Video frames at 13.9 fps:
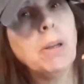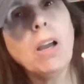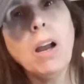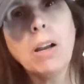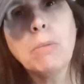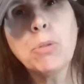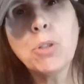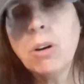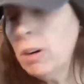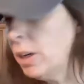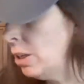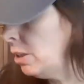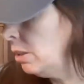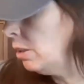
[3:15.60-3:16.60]
God, I'm
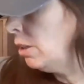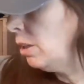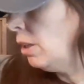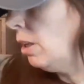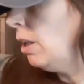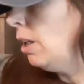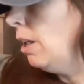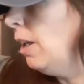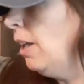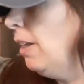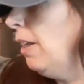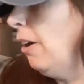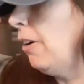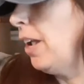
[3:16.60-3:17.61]
sorry.
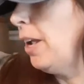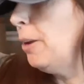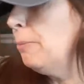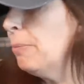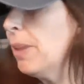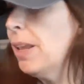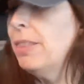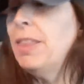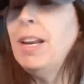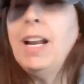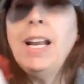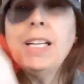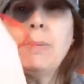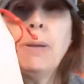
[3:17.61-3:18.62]
Okay, then I
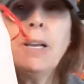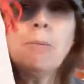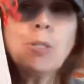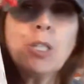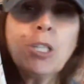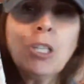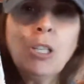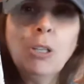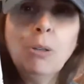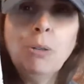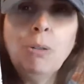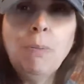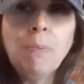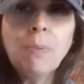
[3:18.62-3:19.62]
had to pick up
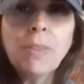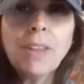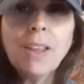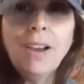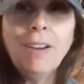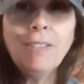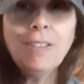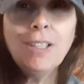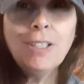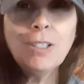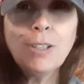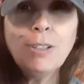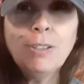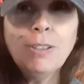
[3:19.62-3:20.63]
2 of these
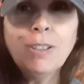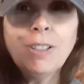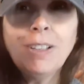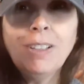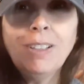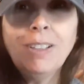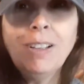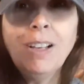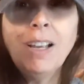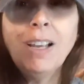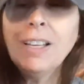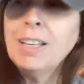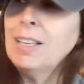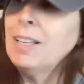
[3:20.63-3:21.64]
cute little
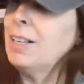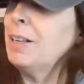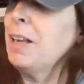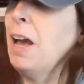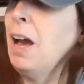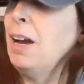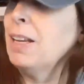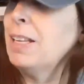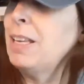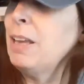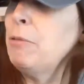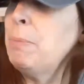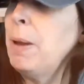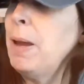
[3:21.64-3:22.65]

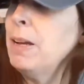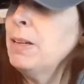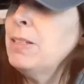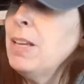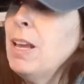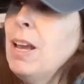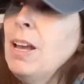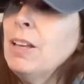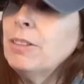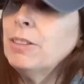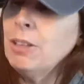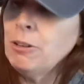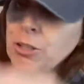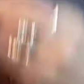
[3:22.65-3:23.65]
gift bags.
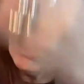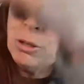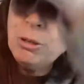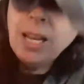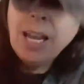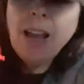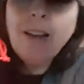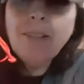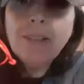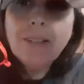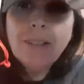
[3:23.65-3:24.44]
They're 2 count